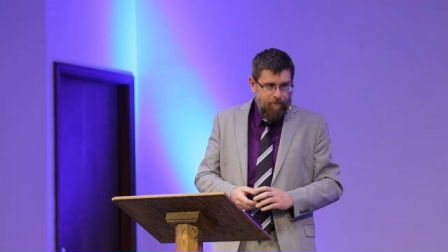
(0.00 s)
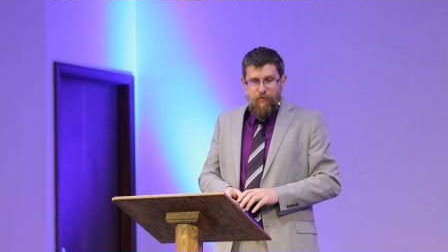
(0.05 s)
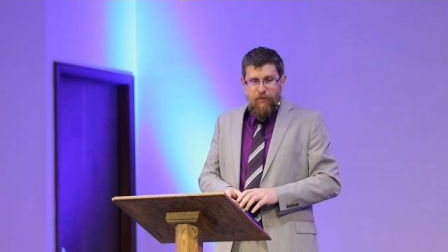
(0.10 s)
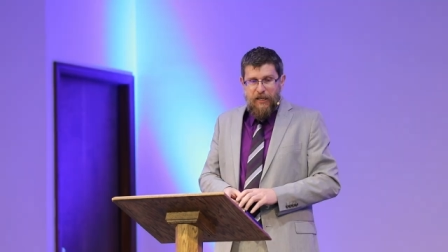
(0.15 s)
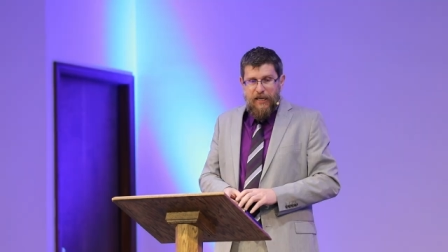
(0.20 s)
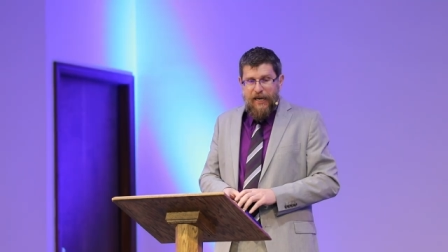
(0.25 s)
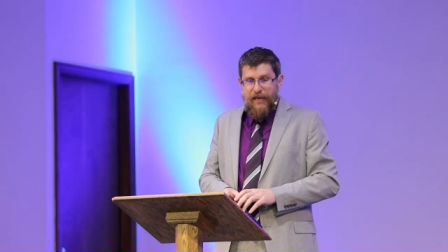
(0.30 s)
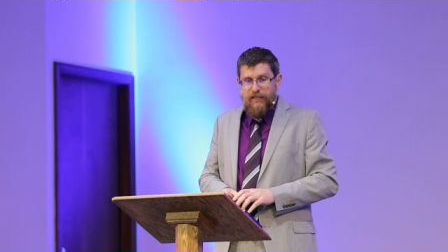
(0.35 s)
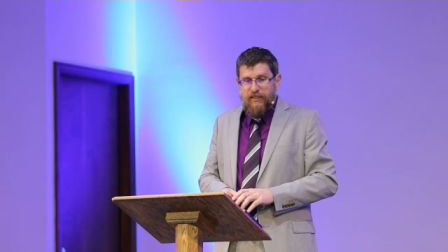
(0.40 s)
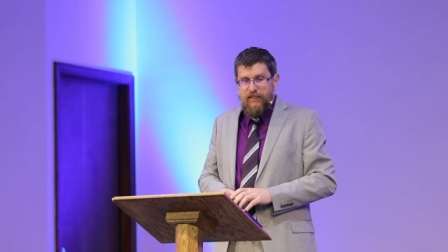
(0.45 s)

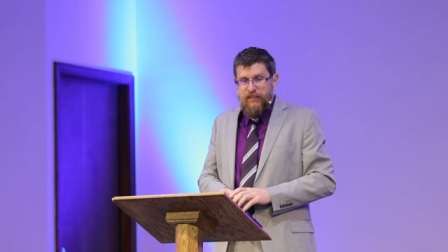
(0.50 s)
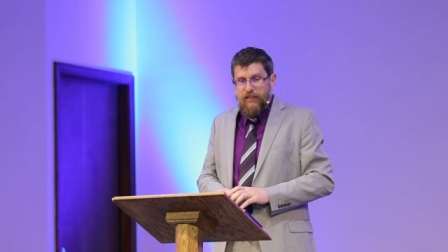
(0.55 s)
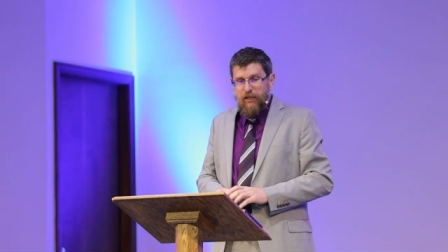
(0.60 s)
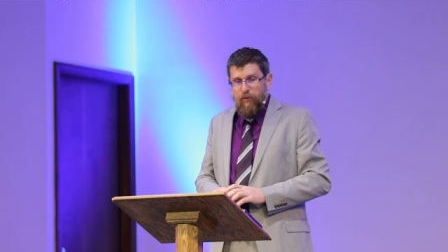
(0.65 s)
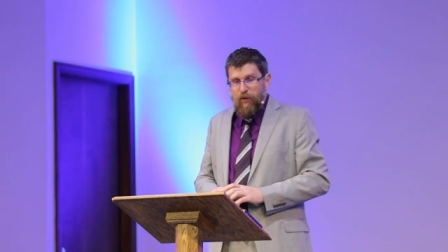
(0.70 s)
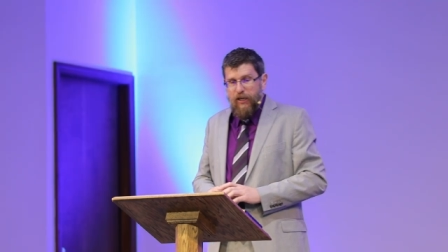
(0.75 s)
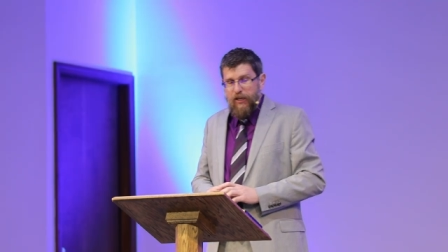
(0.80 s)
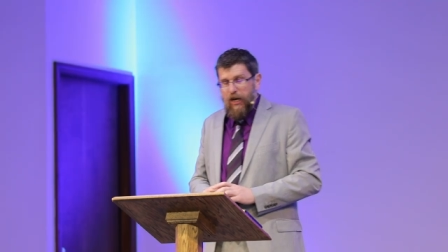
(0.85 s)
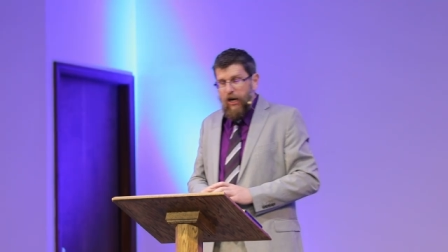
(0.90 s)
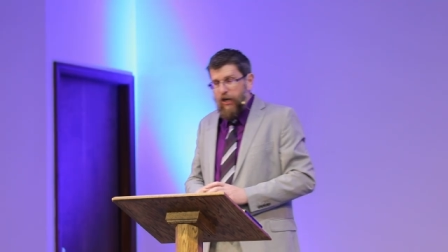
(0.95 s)
But as they
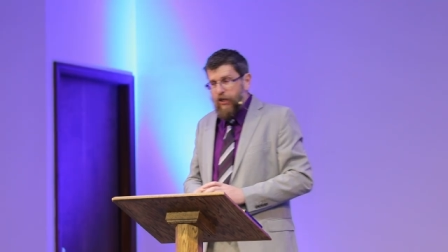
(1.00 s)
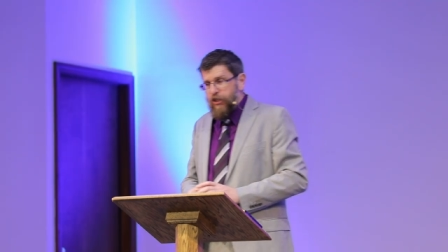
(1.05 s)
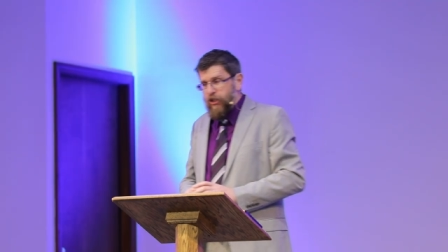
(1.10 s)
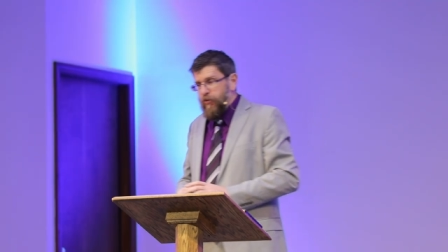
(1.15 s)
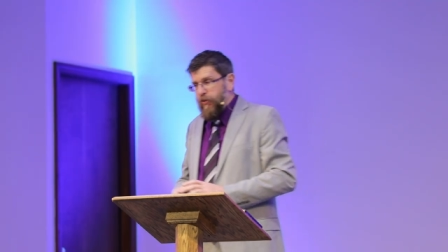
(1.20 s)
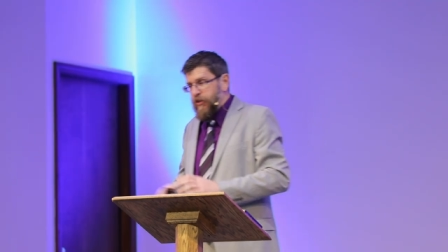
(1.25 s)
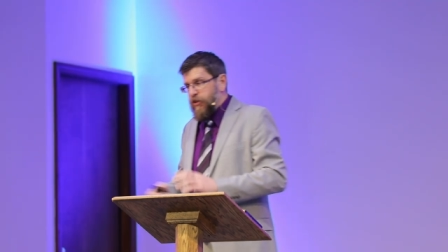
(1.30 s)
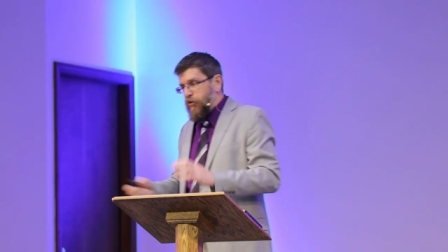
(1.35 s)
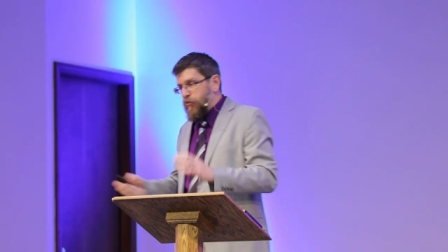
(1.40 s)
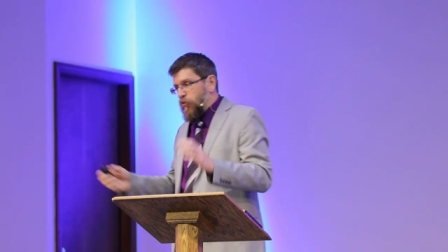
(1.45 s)
were at
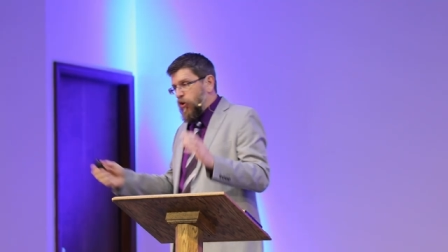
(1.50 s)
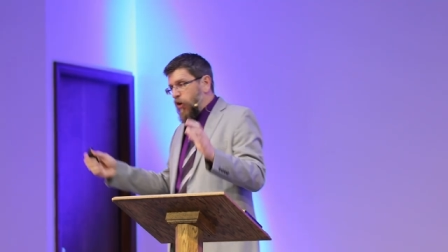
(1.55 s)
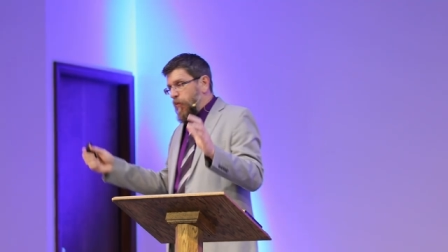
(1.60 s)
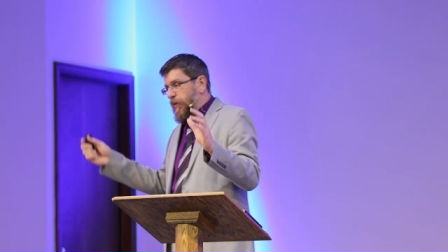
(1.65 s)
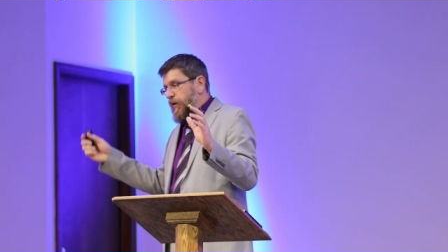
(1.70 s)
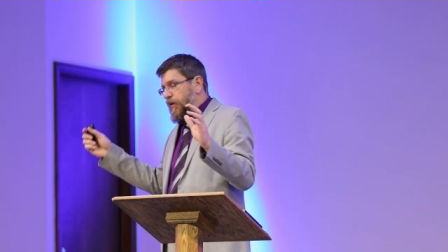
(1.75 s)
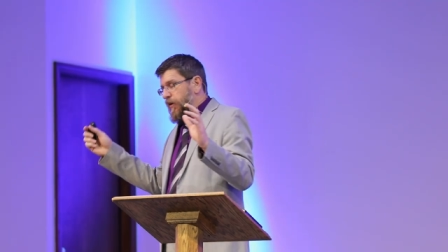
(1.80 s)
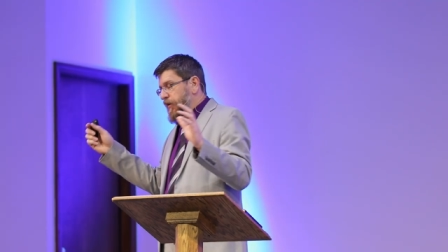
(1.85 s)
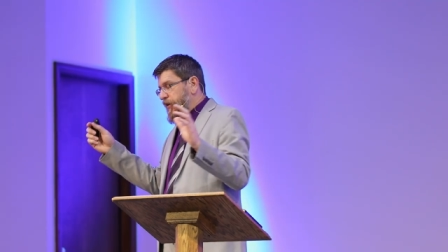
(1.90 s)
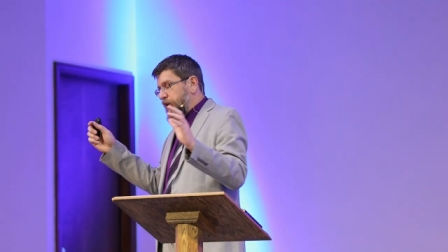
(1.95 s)
Auschwitz, the,
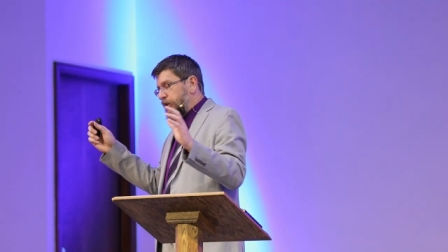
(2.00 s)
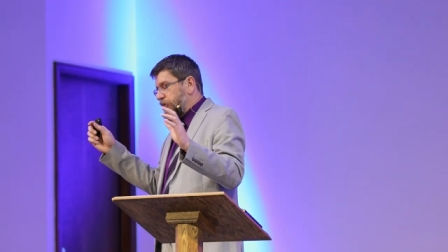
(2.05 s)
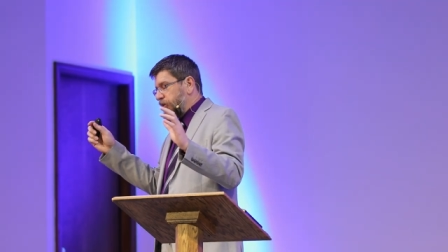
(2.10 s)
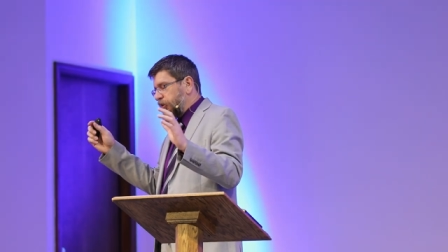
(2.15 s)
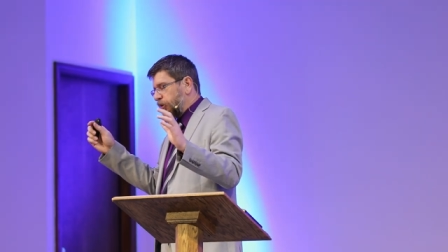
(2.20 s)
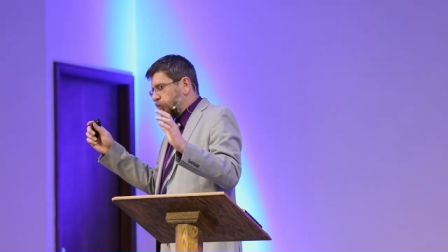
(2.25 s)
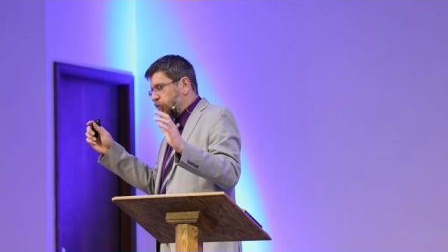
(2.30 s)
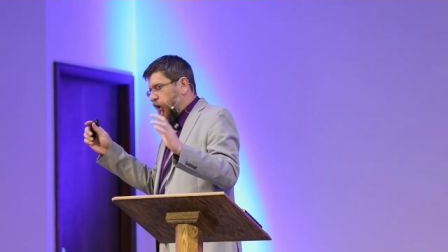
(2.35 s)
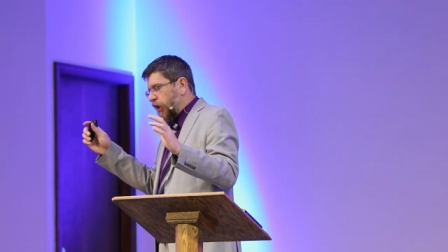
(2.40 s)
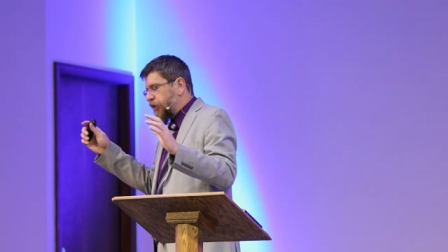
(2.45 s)
Roman, the,
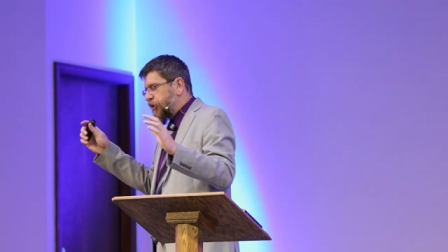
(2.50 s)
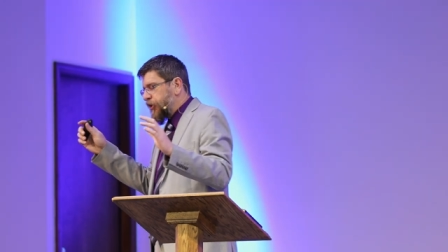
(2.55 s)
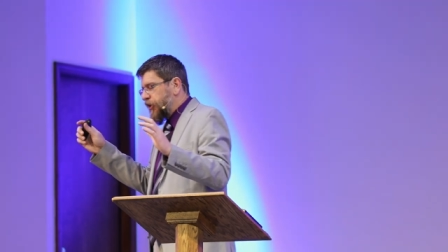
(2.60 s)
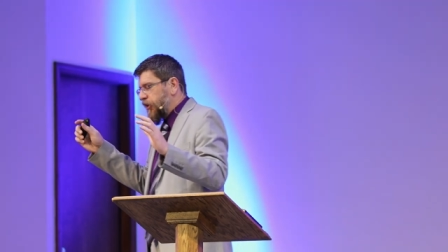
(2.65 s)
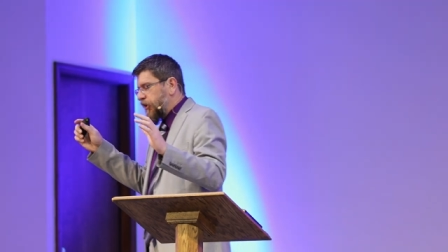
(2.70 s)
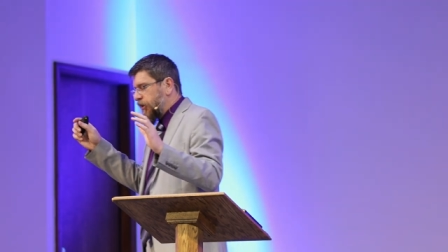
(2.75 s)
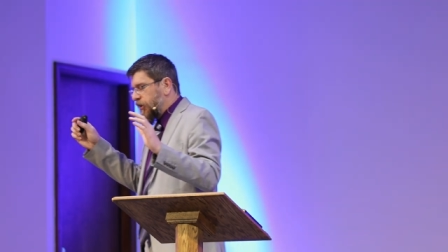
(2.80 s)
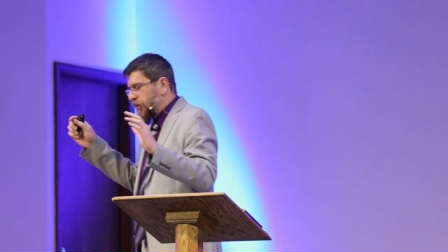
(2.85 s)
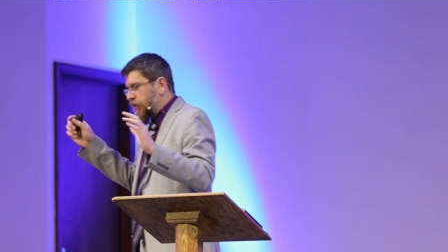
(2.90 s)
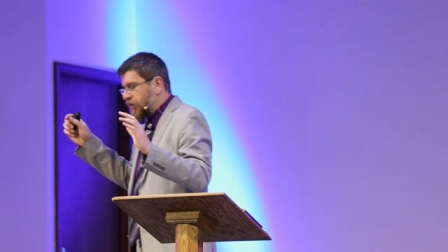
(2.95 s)
the
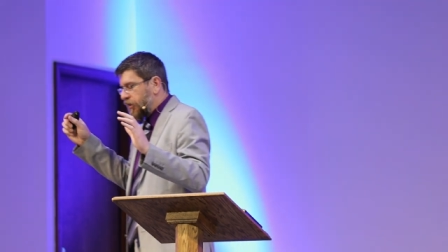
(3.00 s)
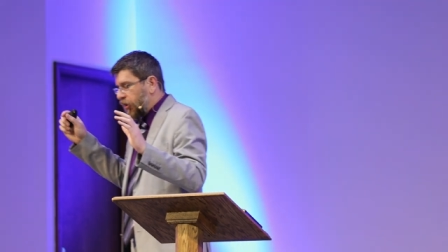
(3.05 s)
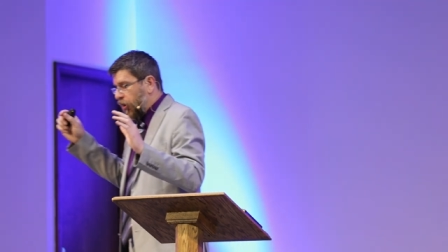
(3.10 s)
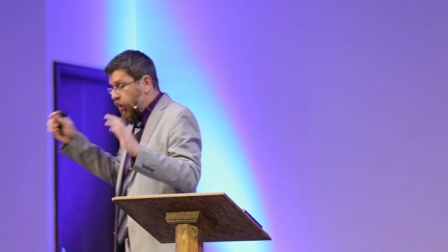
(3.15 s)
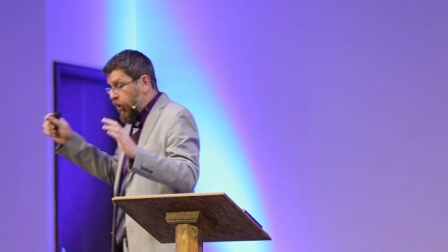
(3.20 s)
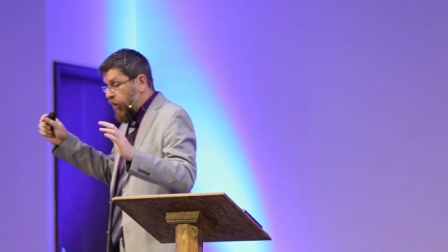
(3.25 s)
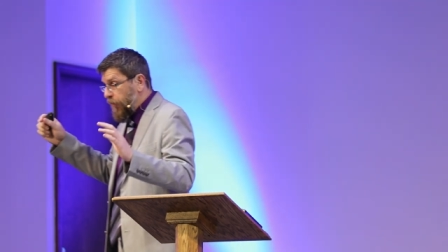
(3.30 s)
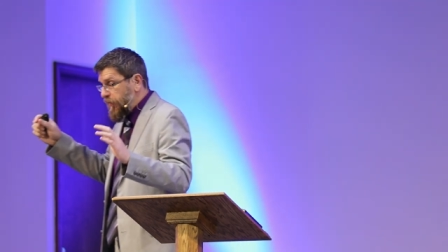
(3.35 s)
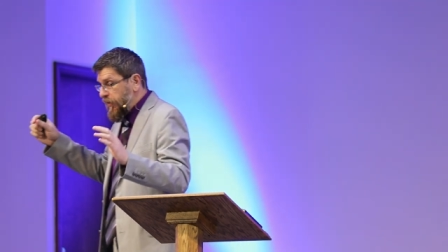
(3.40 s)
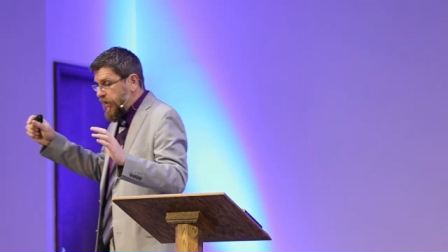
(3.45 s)
Russian
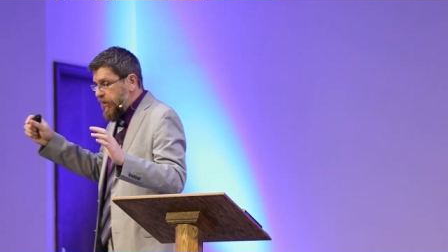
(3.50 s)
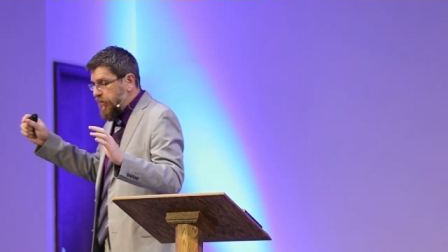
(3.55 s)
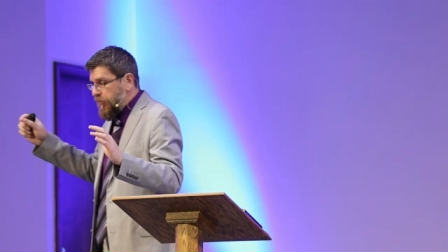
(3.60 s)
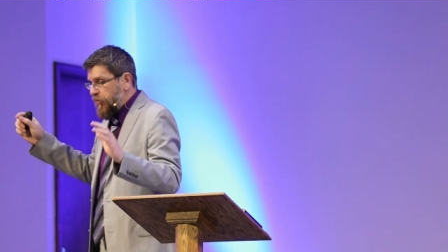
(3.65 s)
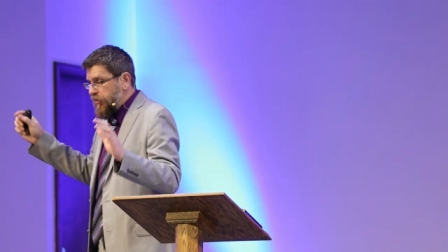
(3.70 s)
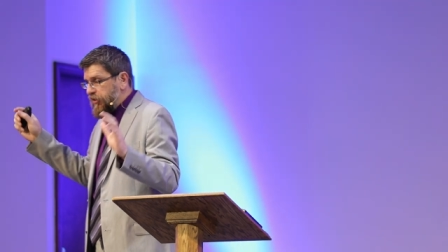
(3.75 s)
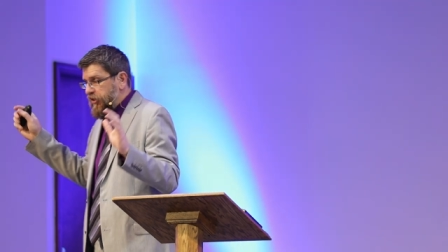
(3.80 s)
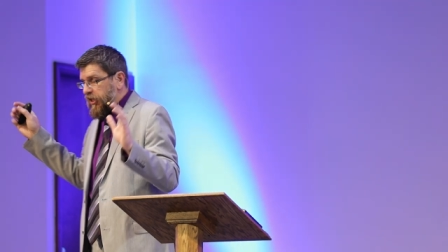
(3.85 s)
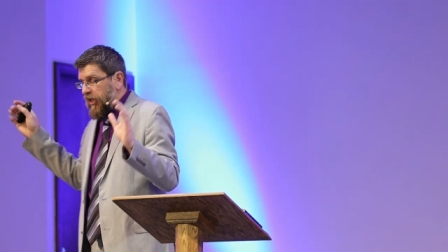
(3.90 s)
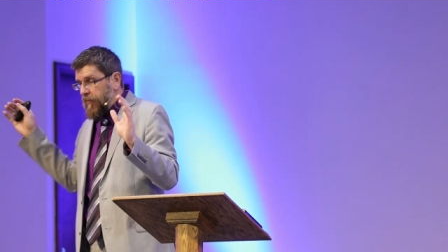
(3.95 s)
army
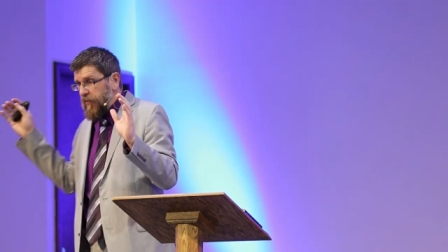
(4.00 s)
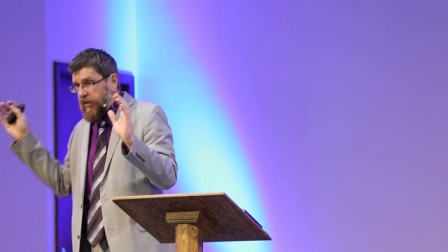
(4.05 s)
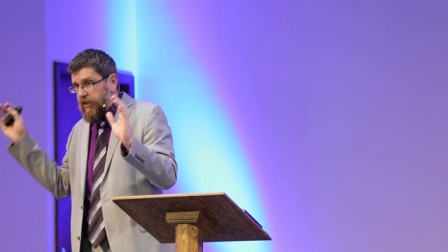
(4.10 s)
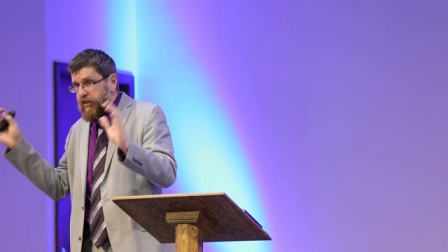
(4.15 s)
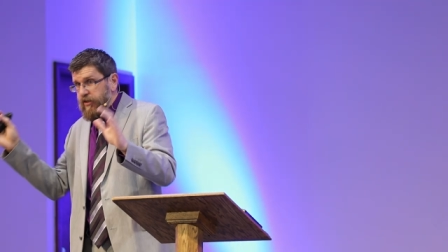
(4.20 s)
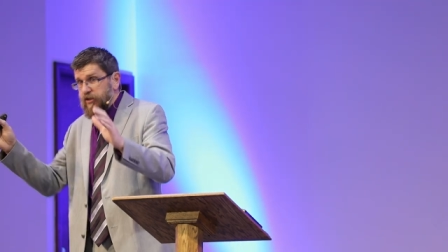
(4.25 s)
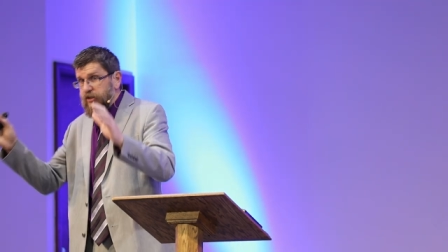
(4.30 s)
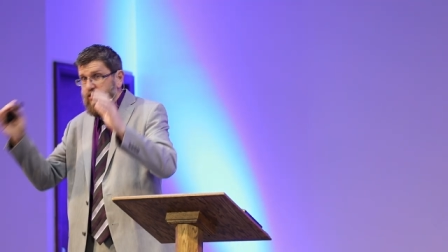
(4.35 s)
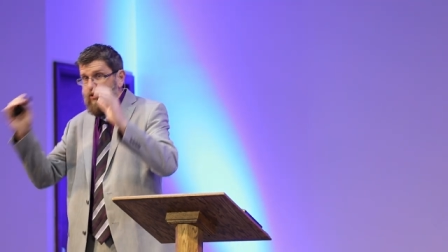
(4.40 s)
was coming in